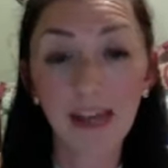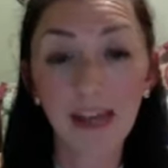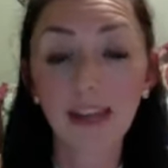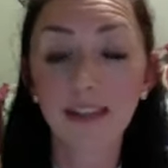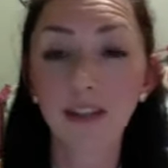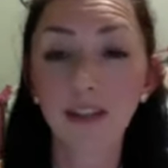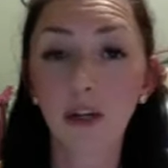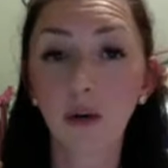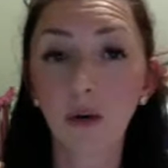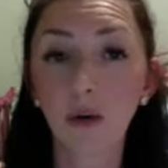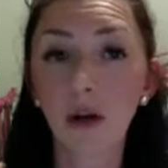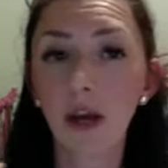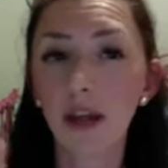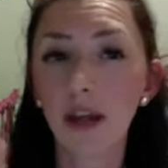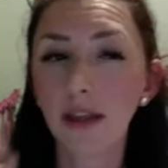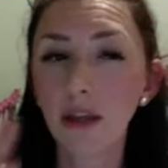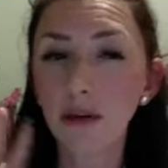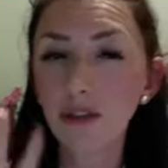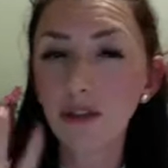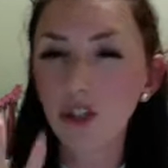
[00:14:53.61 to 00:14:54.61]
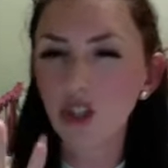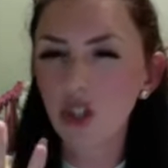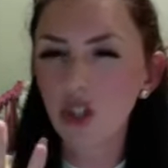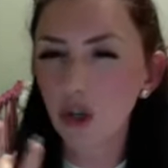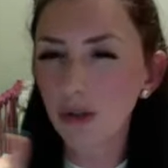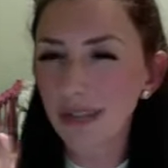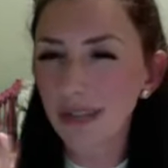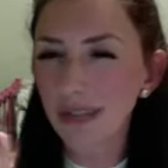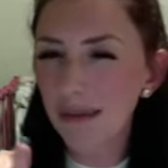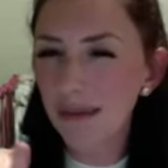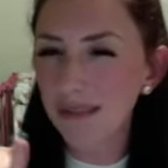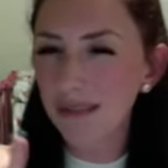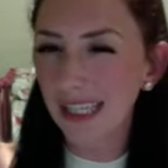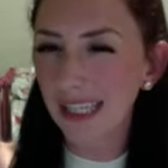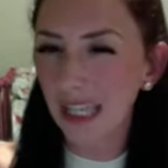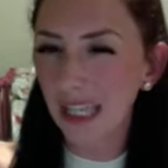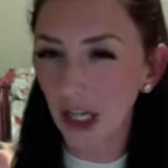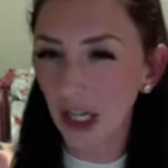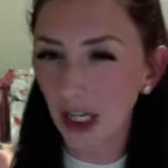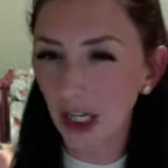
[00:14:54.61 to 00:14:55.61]
So those 2 times a
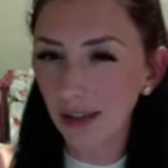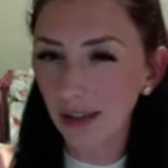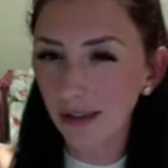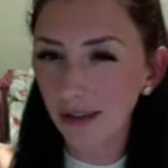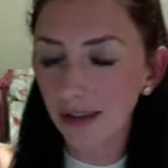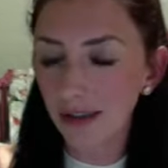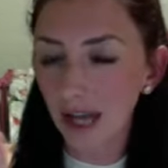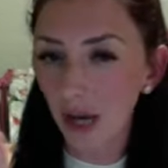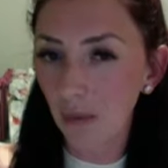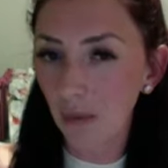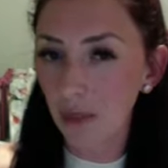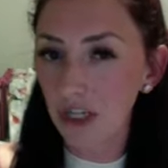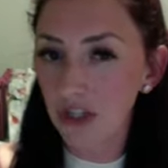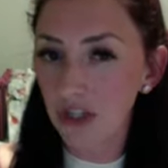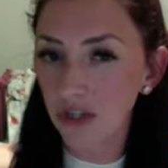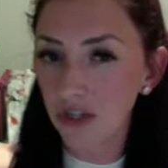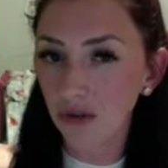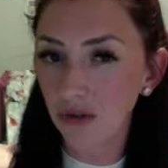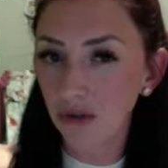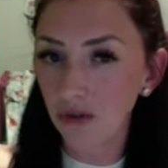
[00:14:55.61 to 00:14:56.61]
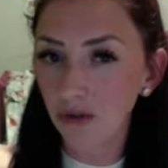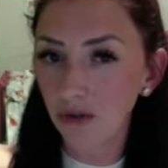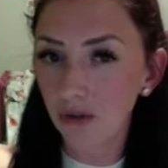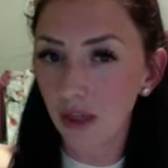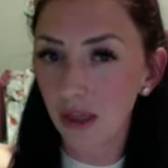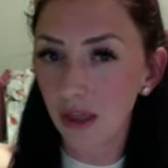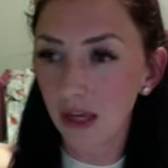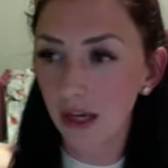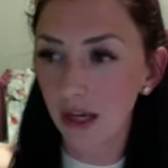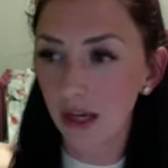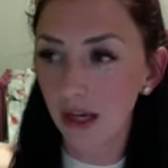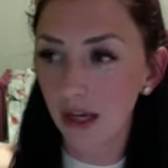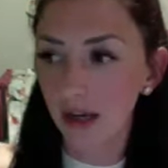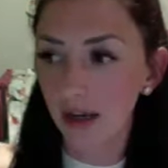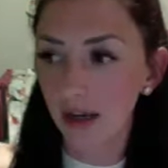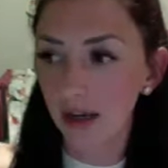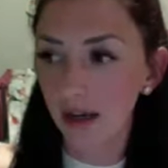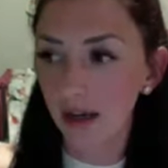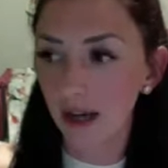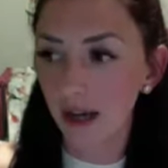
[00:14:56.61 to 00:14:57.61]
year that we do
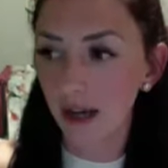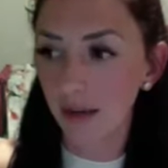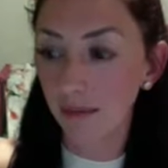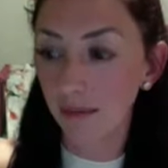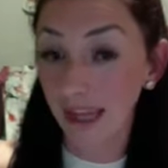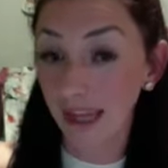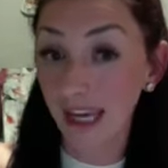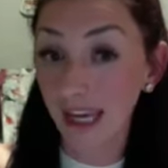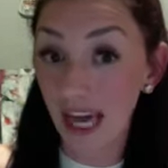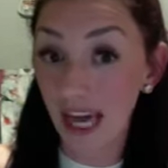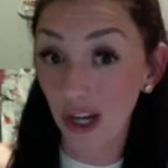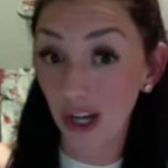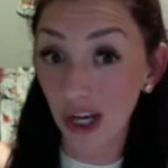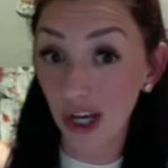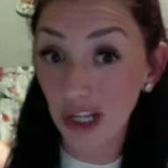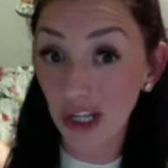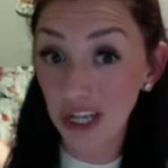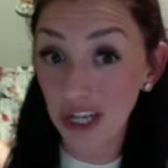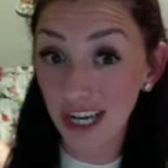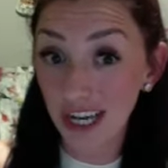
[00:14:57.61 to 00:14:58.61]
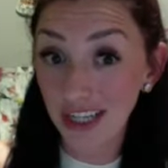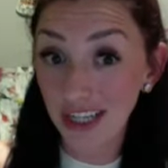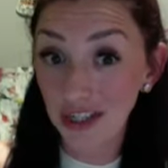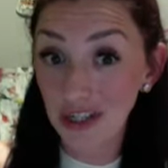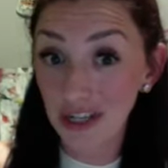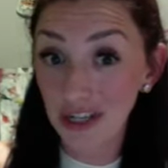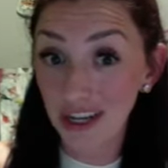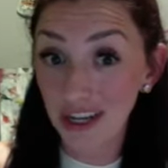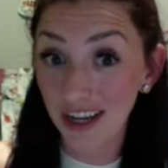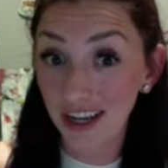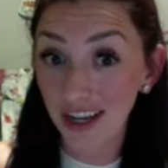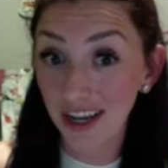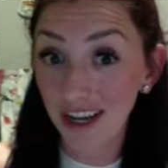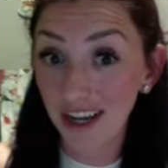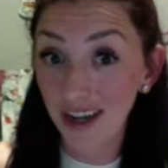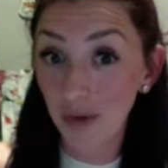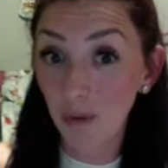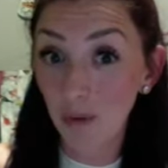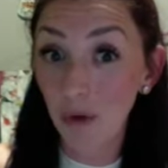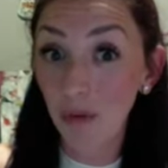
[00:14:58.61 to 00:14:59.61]
the catalog change,
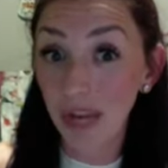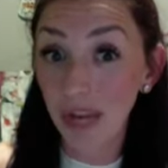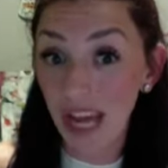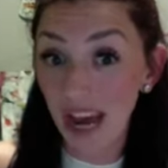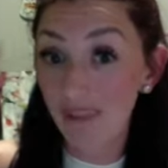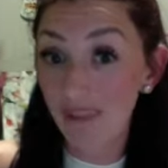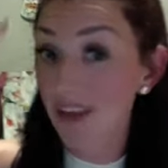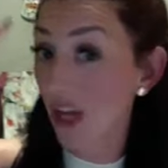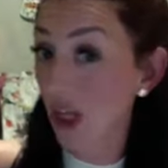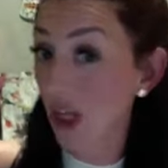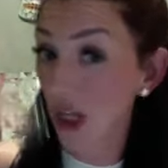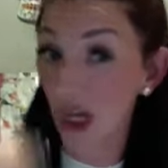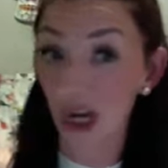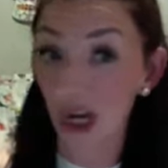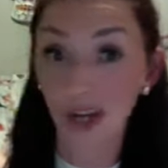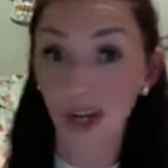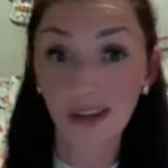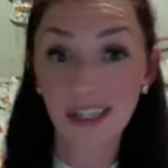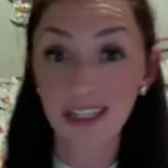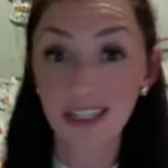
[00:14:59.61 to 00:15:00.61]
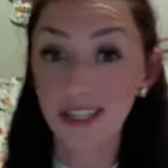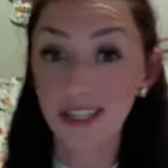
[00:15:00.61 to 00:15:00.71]
when we have that long list of